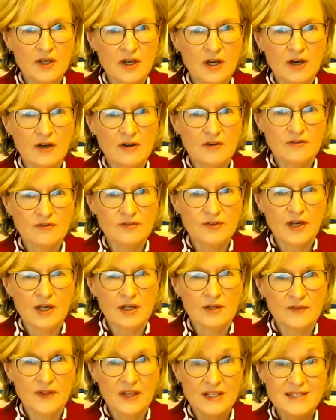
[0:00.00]
of
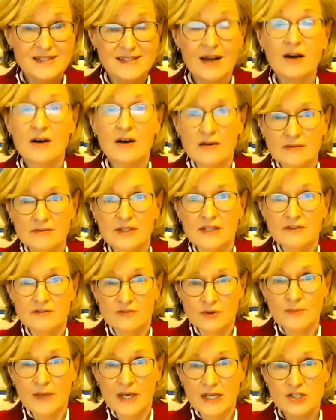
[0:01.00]
that it's our
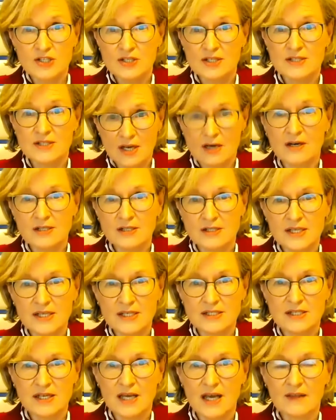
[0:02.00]
information, it's our
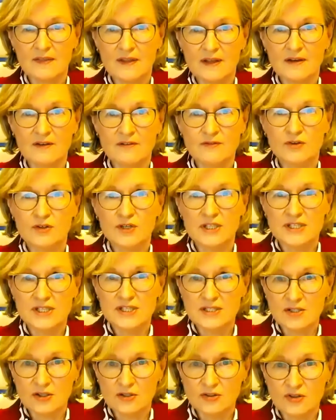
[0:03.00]
data, and therefore it
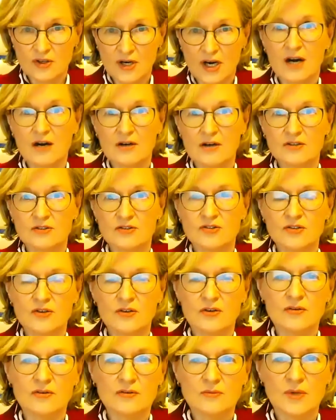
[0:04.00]
is under our
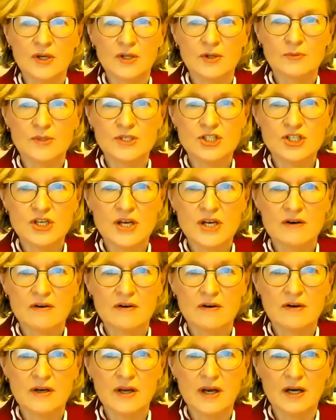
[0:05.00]
control whether we share
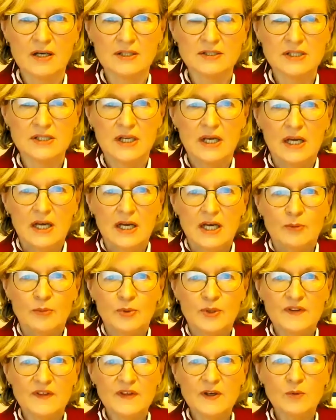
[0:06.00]
or not. But
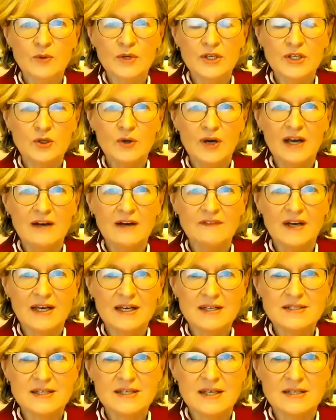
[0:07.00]
I think when you have
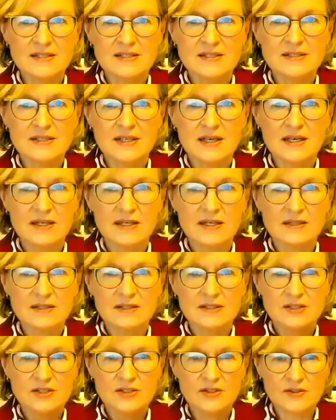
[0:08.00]
access
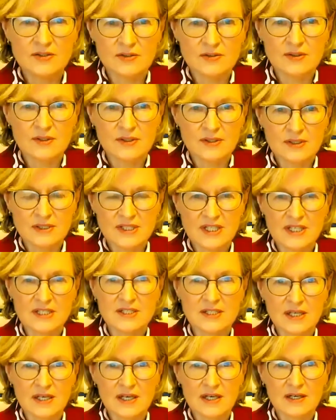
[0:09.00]
to
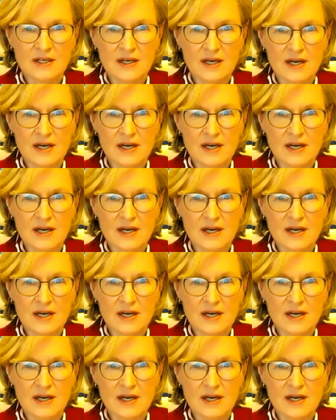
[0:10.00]
data,